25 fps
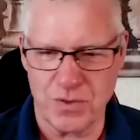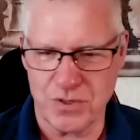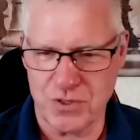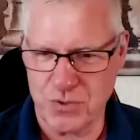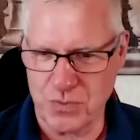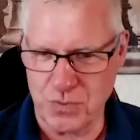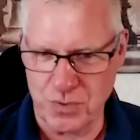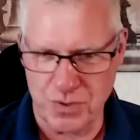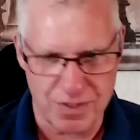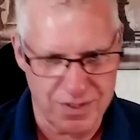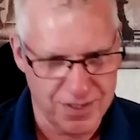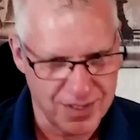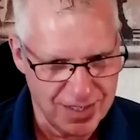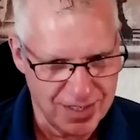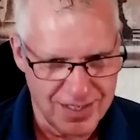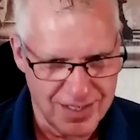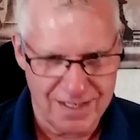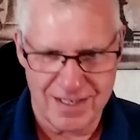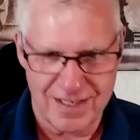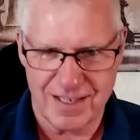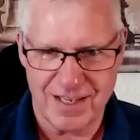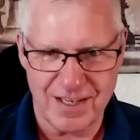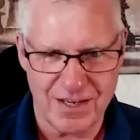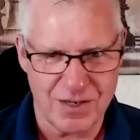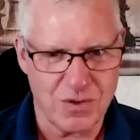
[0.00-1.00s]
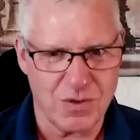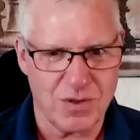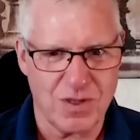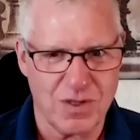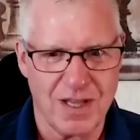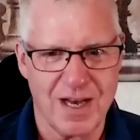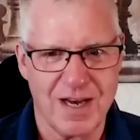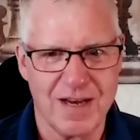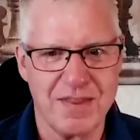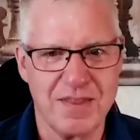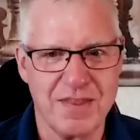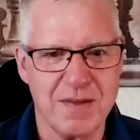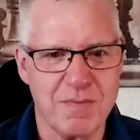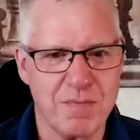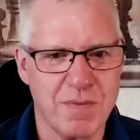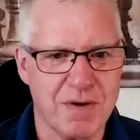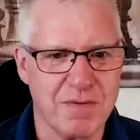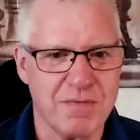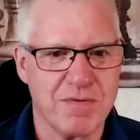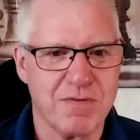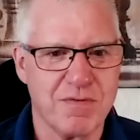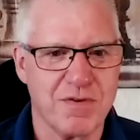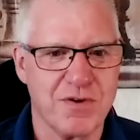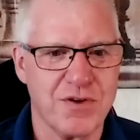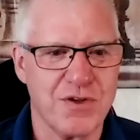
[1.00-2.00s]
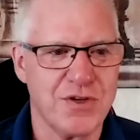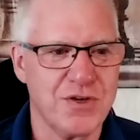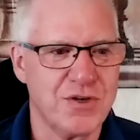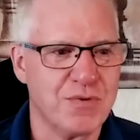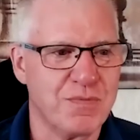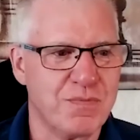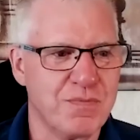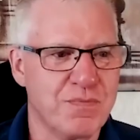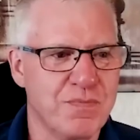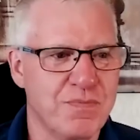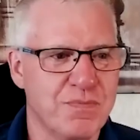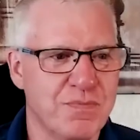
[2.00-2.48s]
which would line them up for you.